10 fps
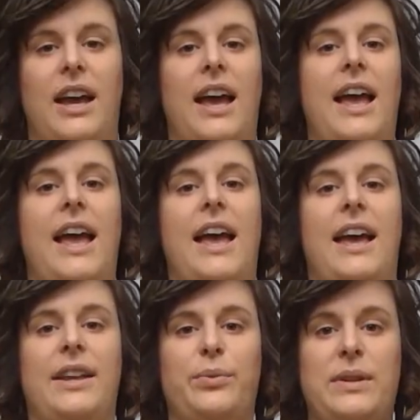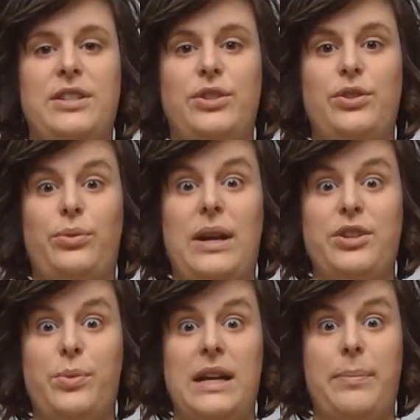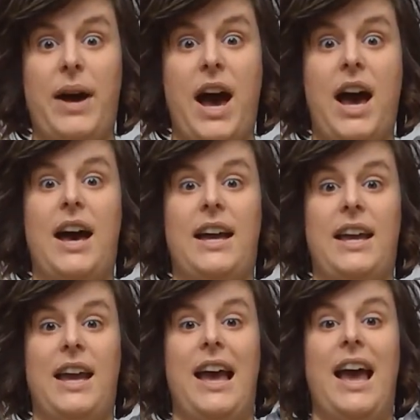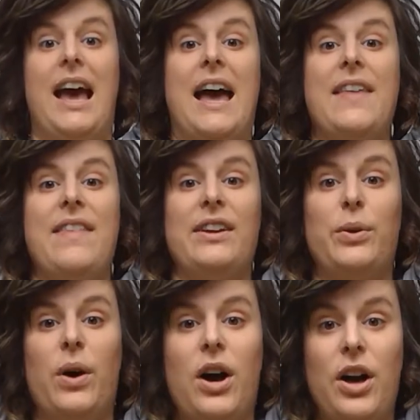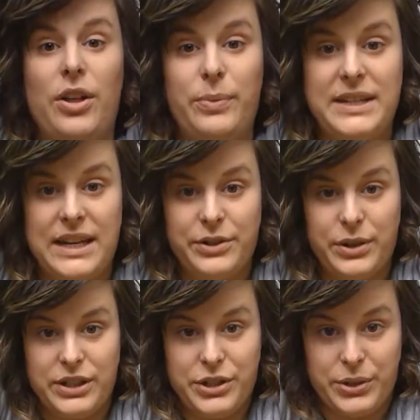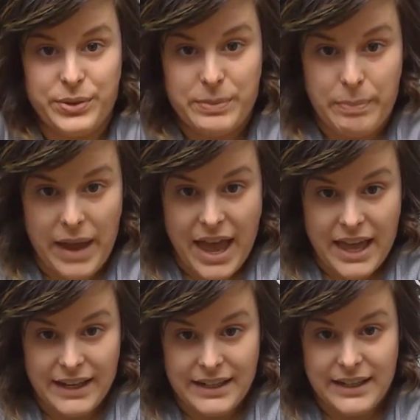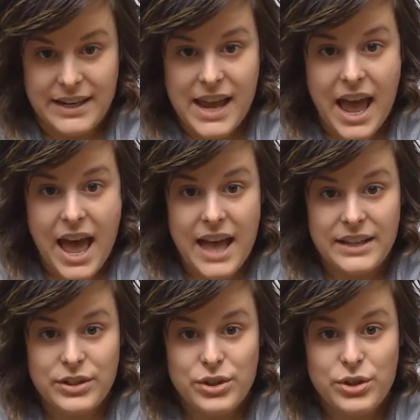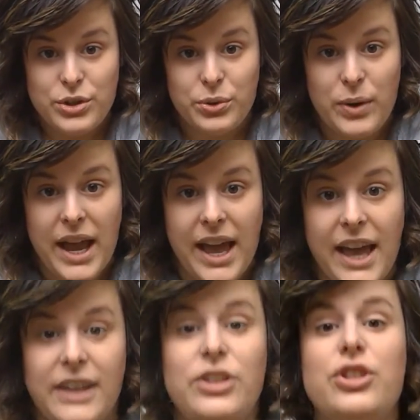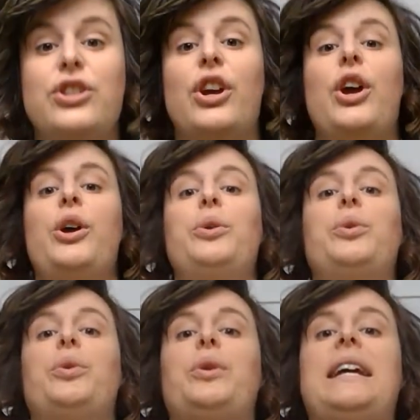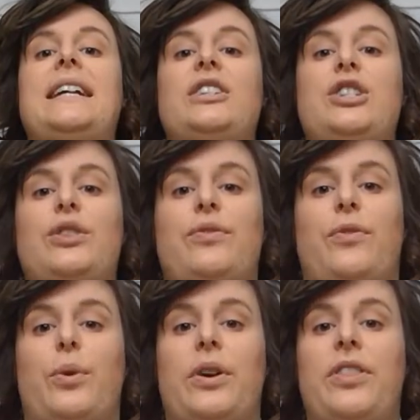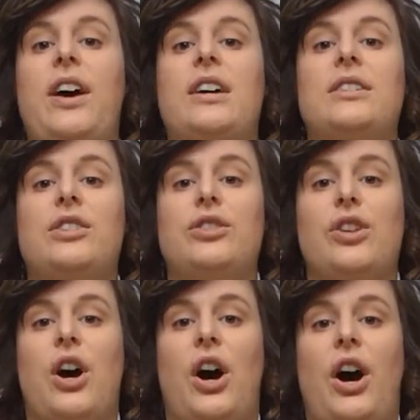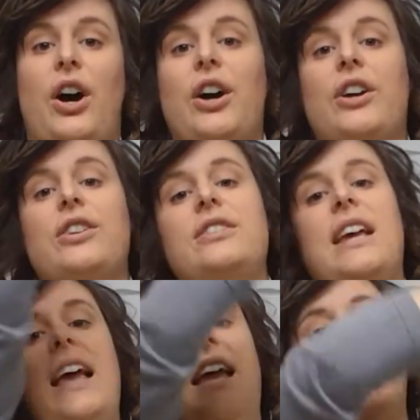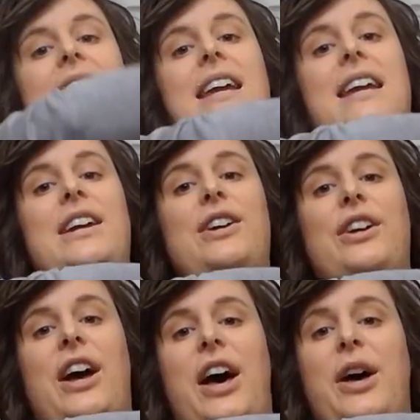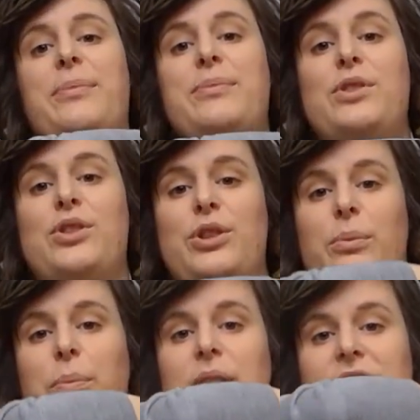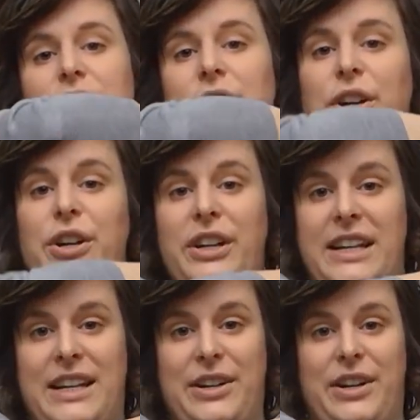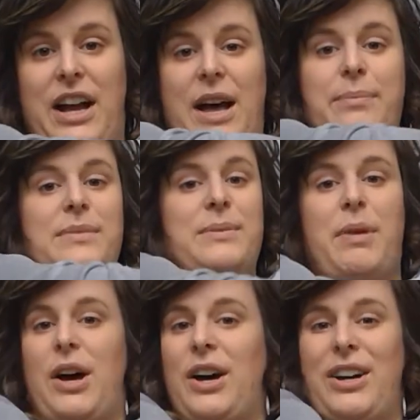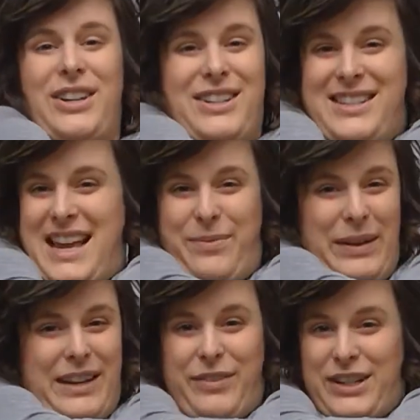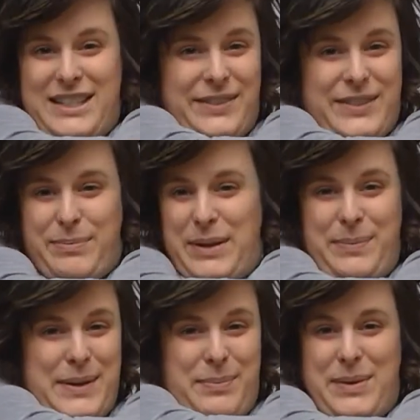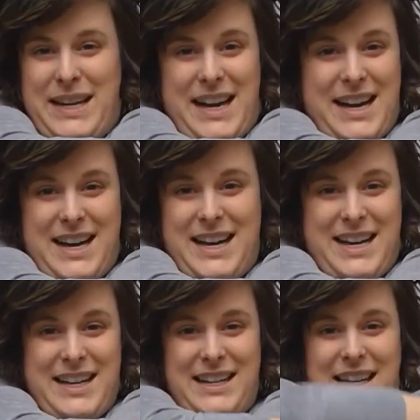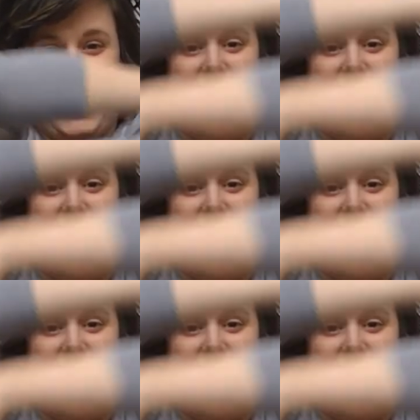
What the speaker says: And we stretch way up high and then go all the way down to our toes. Bend and stretch, reach for the stars. Here comes Jupiter, here comes Mars. And we give ourselves a big, big, big hug.